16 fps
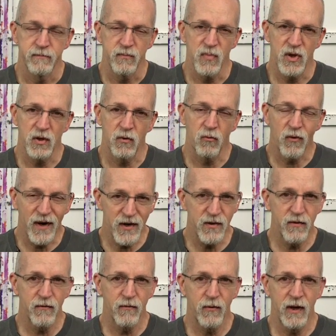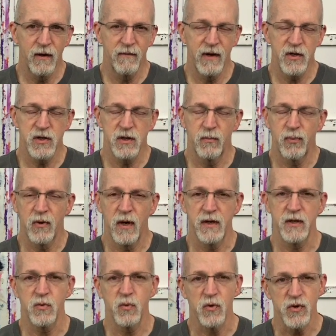But the re renovation
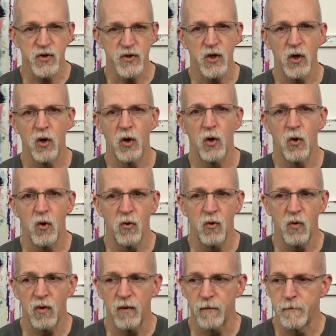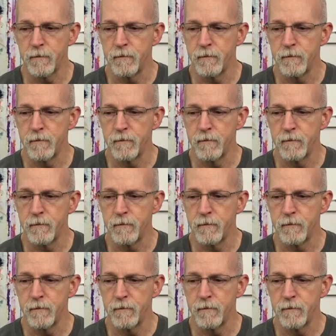projects were so,